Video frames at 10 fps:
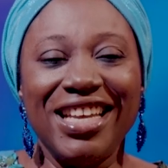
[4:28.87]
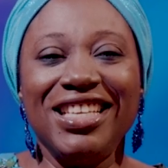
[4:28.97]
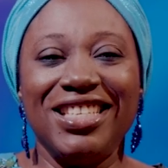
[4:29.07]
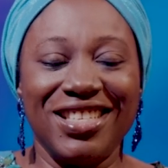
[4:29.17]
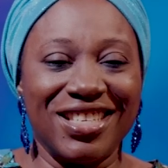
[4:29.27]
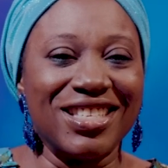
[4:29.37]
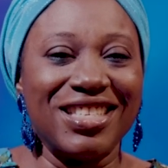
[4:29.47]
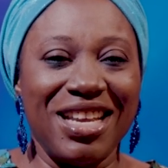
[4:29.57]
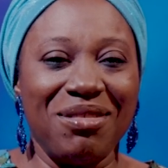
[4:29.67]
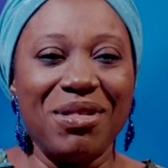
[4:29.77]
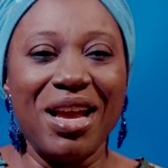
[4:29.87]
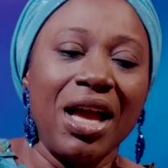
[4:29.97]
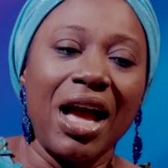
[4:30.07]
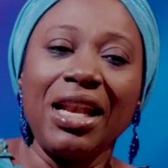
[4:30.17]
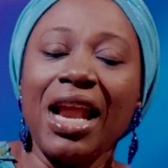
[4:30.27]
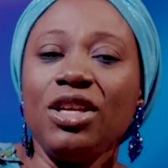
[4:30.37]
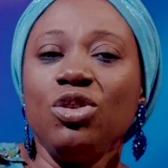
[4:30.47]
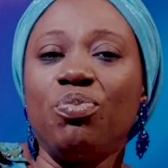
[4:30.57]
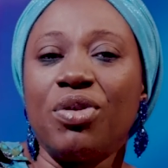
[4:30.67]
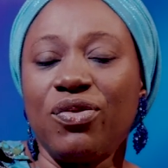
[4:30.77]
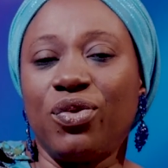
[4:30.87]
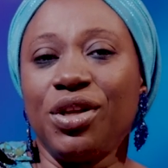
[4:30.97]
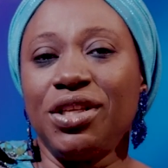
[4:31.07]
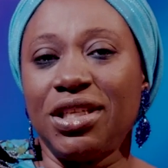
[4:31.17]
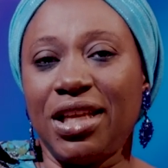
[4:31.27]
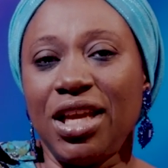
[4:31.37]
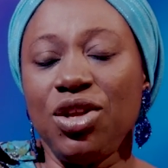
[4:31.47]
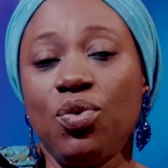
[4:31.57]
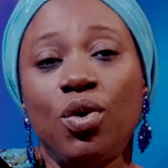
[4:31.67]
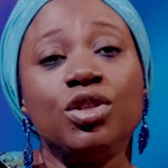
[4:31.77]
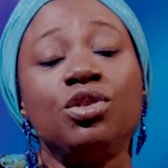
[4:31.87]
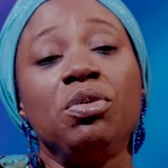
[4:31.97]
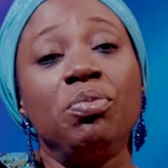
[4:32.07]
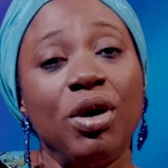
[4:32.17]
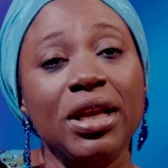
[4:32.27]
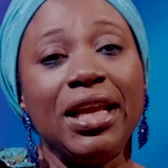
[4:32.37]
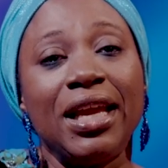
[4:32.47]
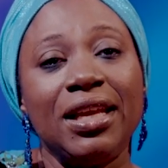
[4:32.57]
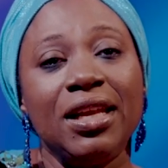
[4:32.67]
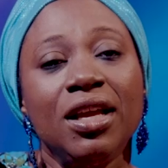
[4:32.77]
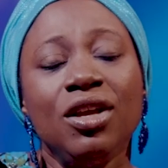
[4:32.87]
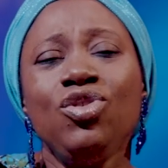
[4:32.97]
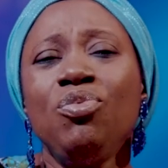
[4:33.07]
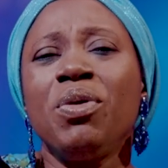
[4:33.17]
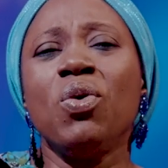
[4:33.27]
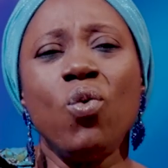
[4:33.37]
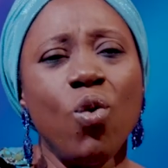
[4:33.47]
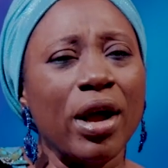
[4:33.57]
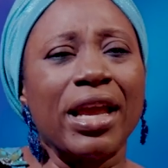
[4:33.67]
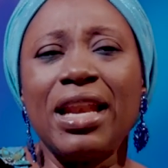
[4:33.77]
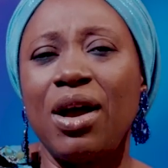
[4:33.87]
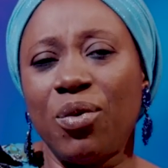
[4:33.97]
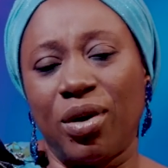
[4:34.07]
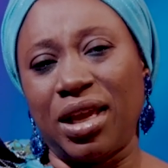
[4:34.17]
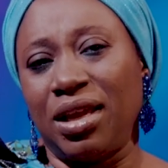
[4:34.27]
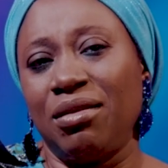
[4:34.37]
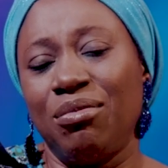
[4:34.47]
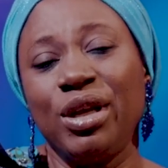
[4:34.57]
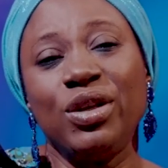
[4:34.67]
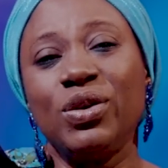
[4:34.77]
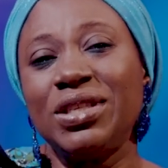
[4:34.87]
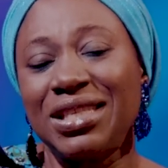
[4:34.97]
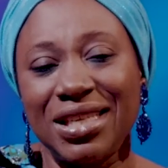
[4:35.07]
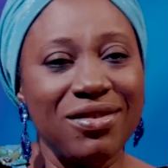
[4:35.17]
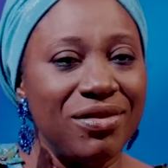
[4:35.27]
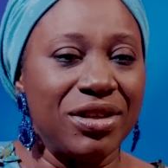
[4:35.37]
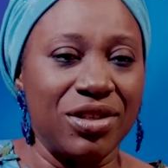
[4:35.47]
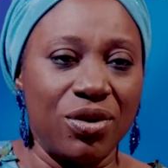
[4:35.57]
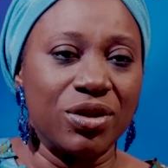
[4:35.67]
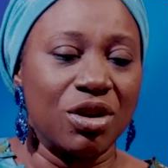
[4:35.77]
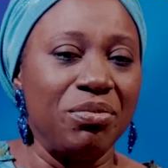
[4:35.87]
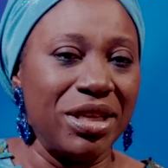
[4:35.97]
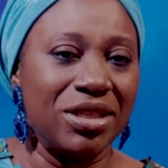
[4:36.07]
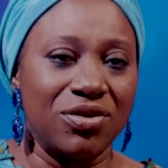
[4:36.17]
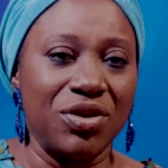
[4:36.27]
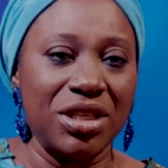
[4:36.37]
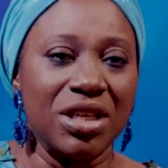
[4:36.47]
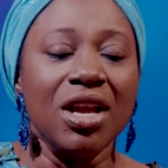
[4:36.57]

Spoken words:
In Jesus' name. I'd like to pray for you today. You want to be born again. You've been working and working, but you don't see results commensurate.